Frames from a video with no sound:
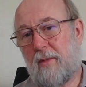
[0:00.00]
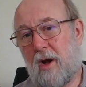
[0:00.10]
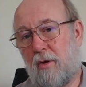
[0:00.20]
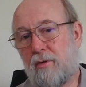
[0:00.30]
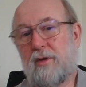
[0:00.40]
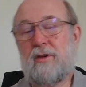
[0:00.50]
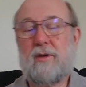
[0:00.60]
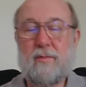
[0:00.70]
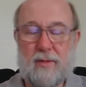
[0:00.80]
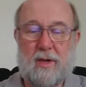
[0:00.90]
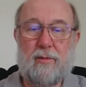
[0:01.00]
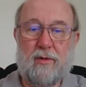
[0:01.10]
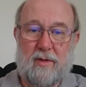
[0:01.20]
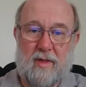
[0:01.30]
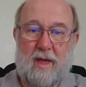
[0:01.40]
older
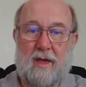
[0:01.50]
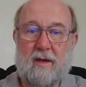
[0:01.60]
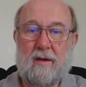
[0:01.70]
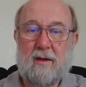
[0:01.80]
people in their